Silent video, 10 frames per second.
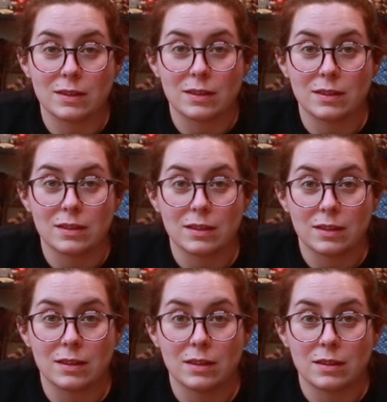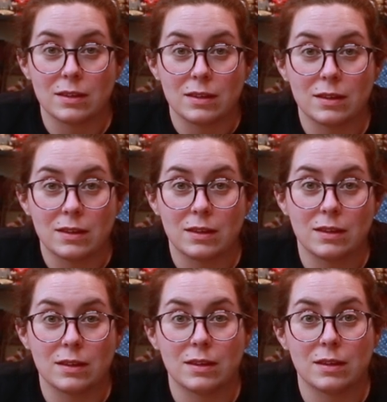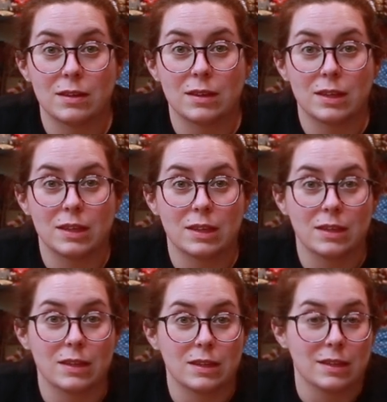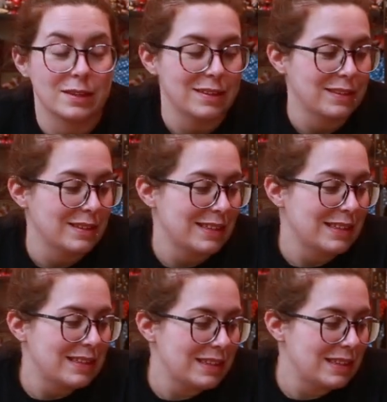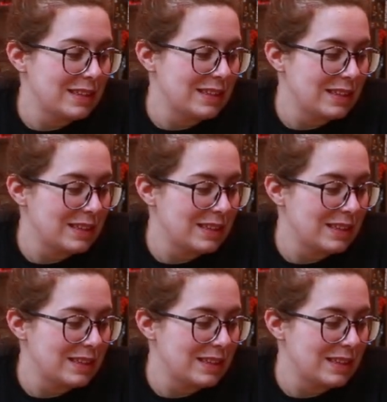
The person shown says nothing.